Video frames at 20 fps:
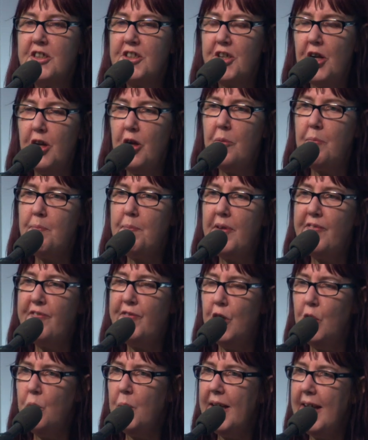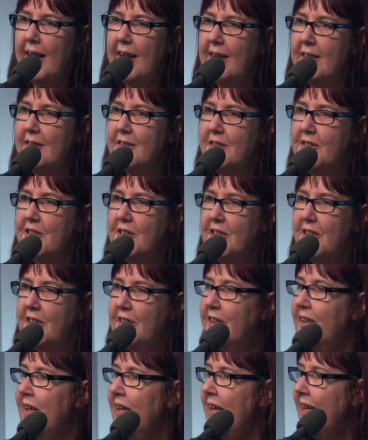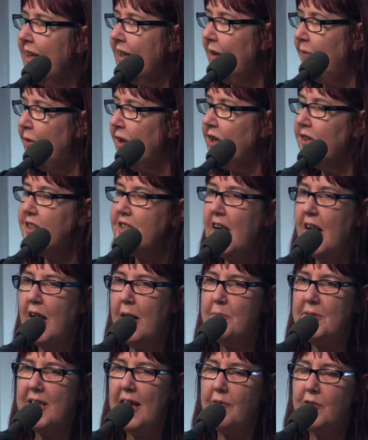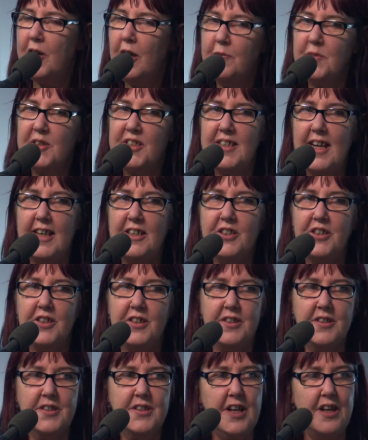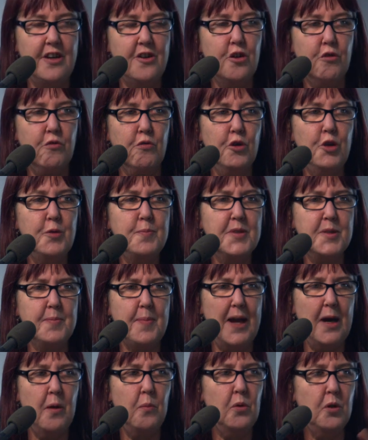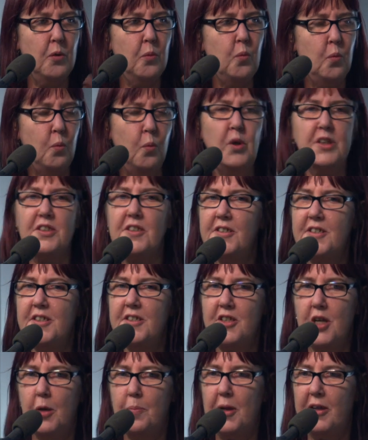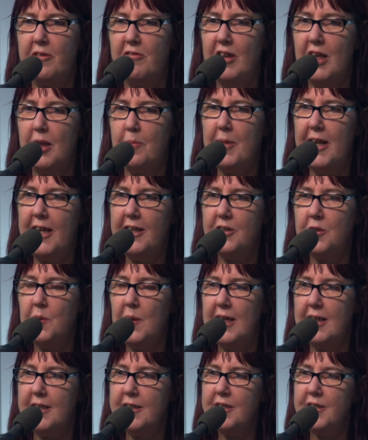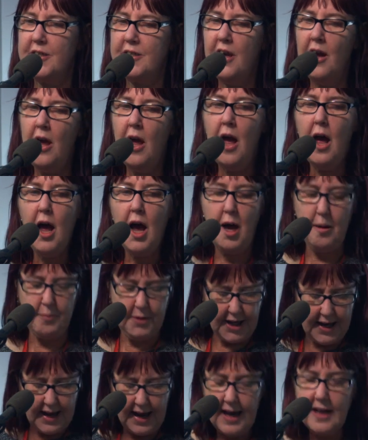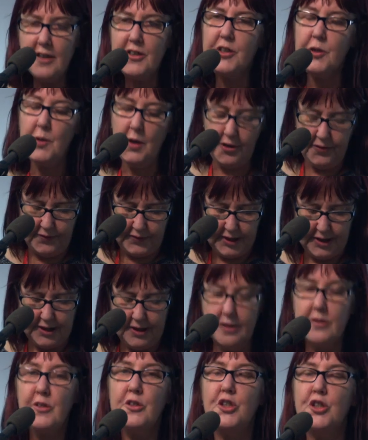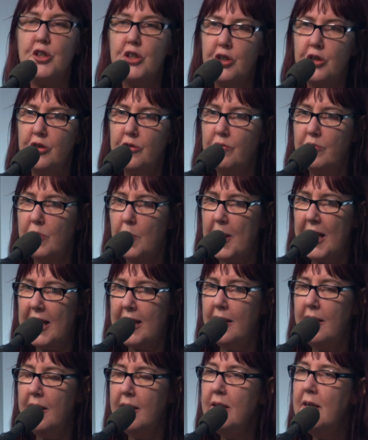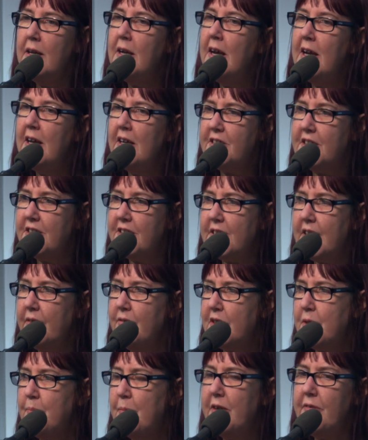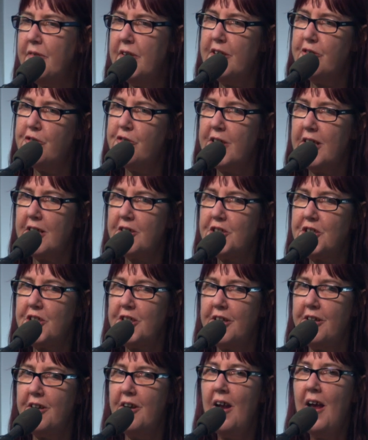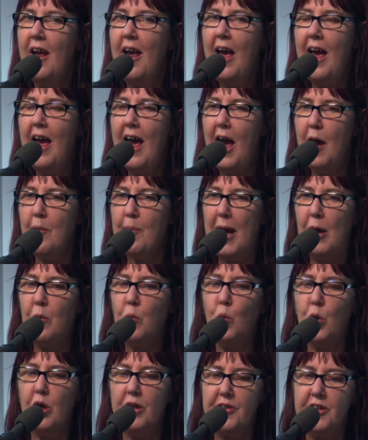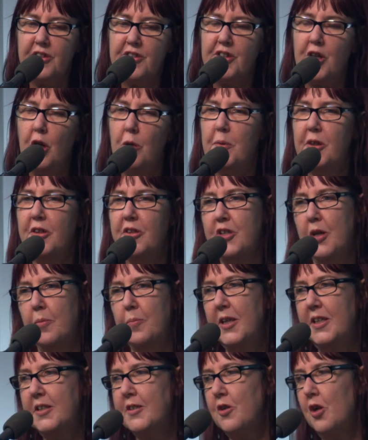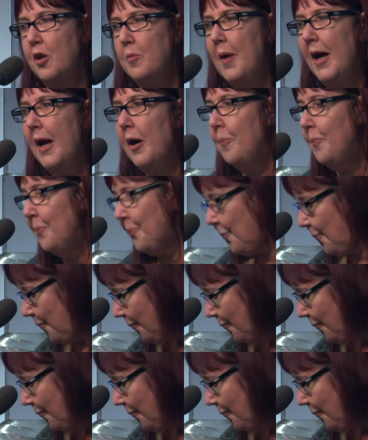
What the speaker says: So before we get into giving you time to have conversations in your groups about, well, what does this topic really mean to us, I'm going to hand you over to Rebecca just to give us a bit of an introduction about what the scope of the topic is all about.